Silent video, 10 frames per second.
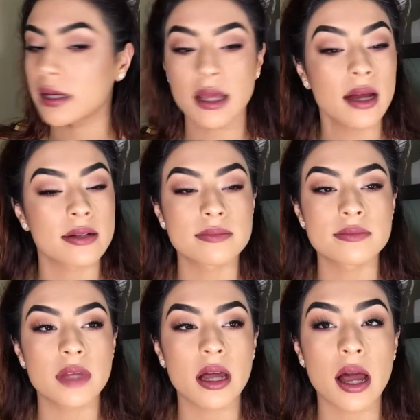yeah,
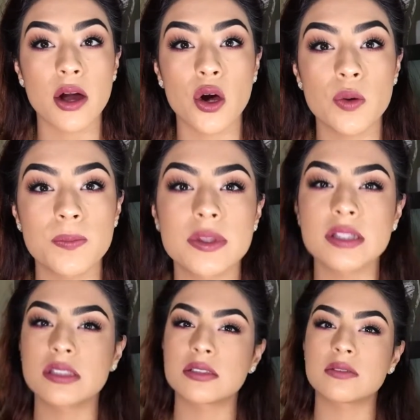I hope
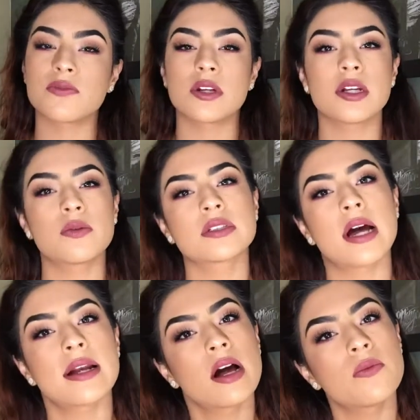this video was
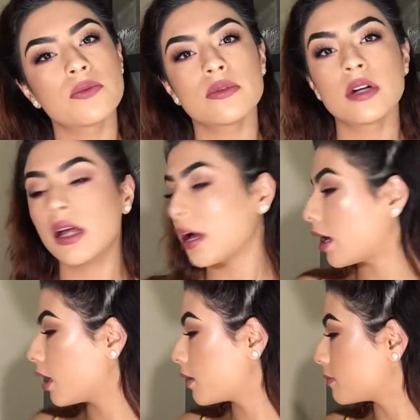kind of helpful.
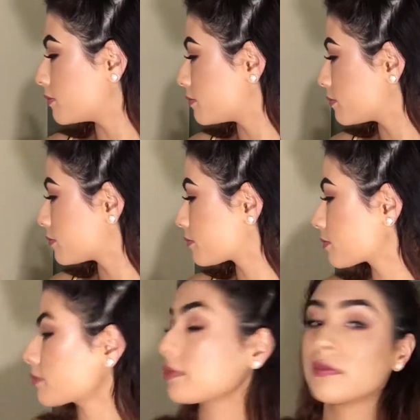
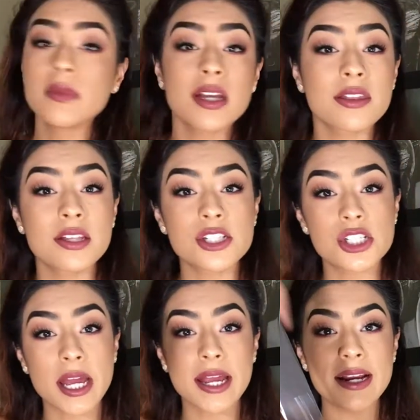The
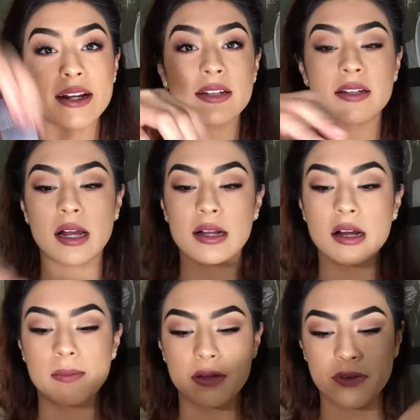shade I
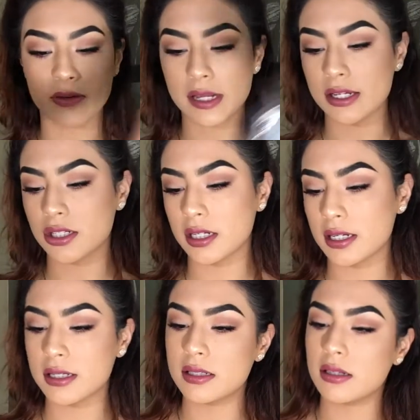got my foundation
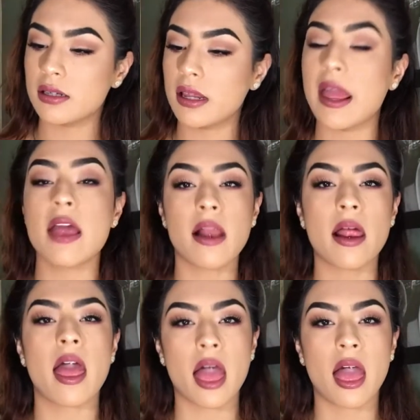
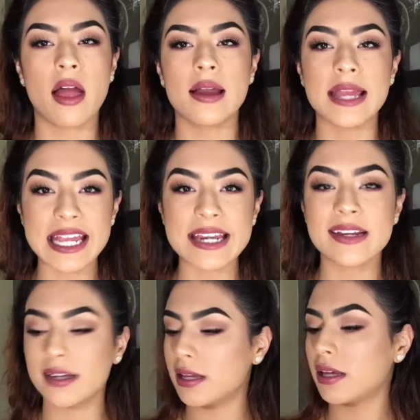in
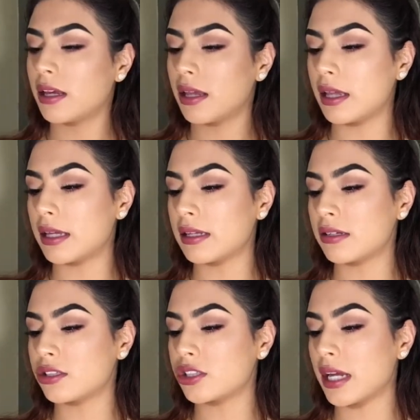
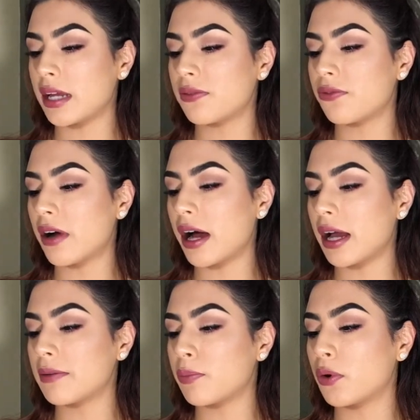is shade
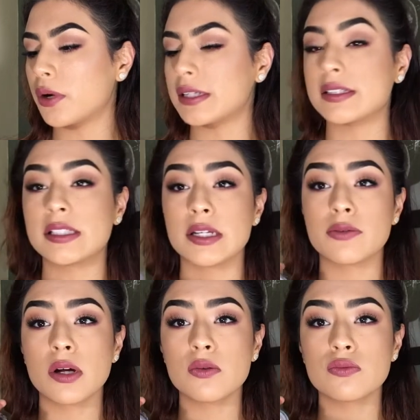
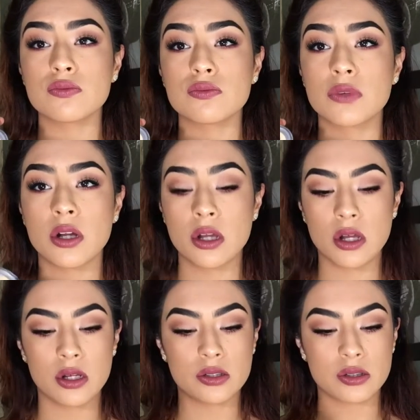5.0.
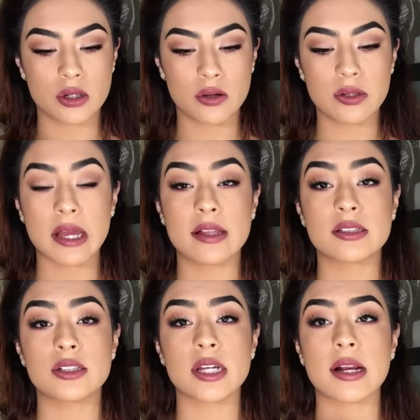So yeah, that's
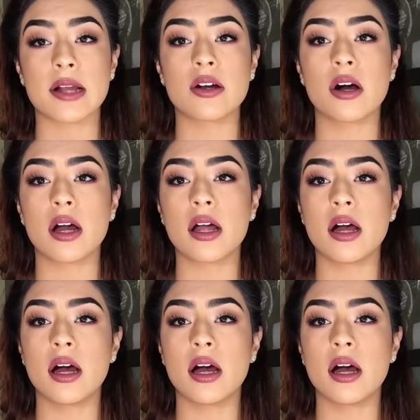the shade I got.